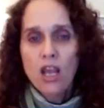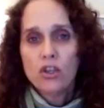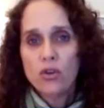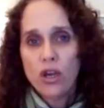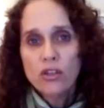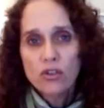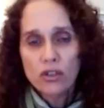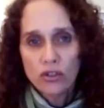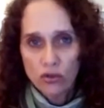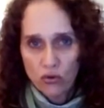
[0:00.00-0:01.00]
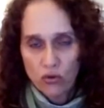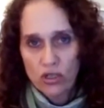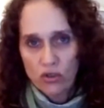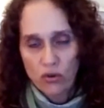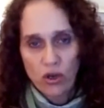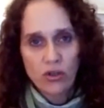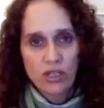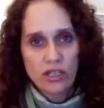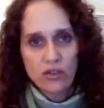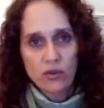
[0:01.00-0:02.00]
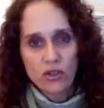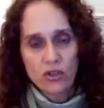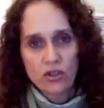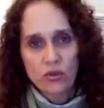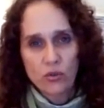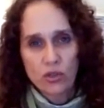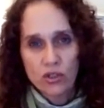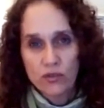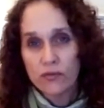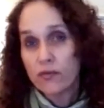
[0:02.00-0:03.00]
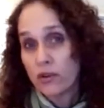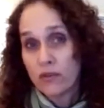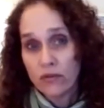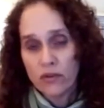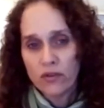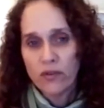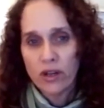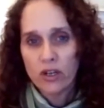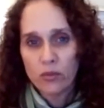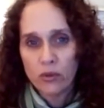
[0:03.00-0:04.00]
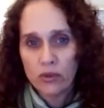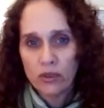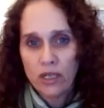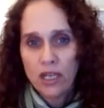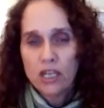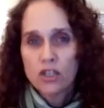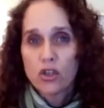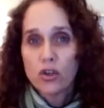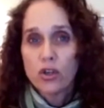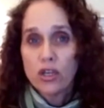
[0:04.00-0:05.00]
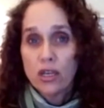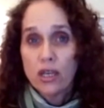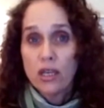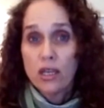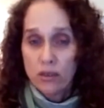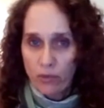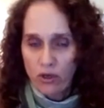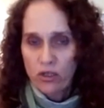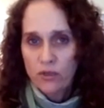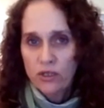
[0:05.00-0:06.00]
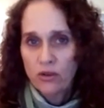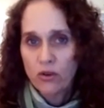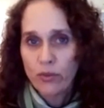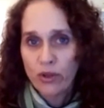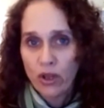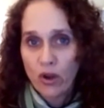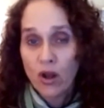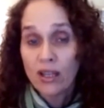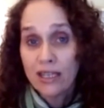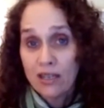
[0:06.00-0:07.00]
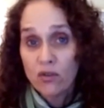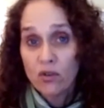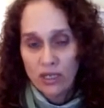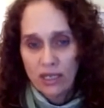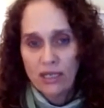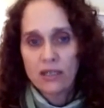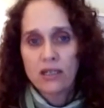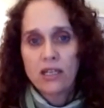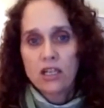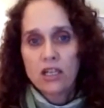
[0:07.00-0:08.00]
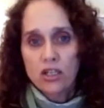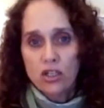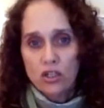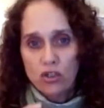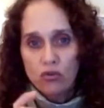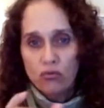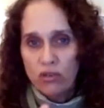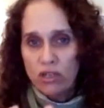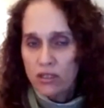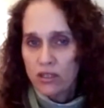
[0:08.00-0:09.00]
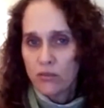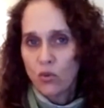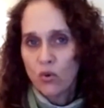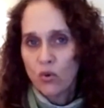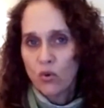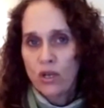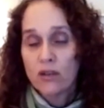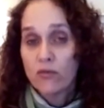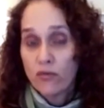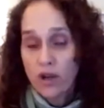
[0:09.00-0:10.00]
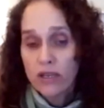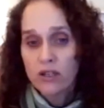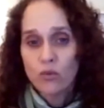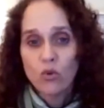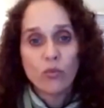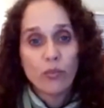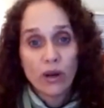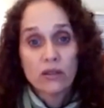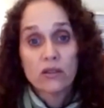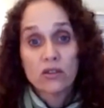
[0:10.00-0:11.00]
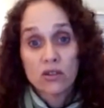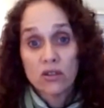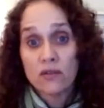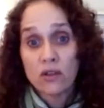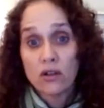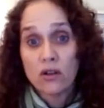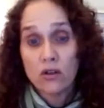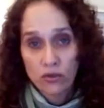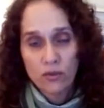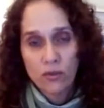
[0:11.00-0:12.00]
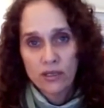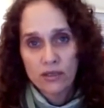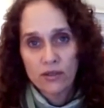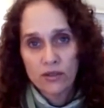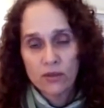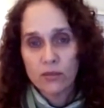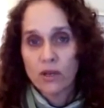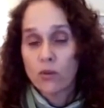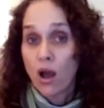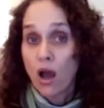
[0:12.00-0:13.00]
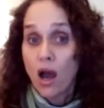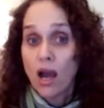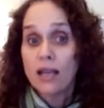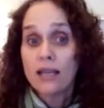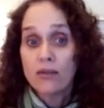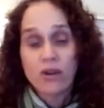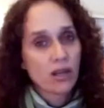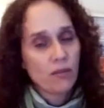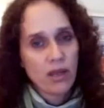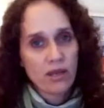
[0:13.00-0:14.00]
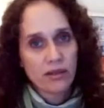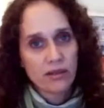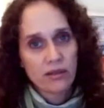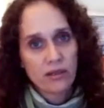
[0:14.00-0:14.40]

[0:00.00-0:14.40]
you're going to learn to trust your own intuition, which is very, very valuable. So in the bonus material below, I'll leave you a link to read some more and find out more about the Silver Ultramind system, but I will highly recommend it.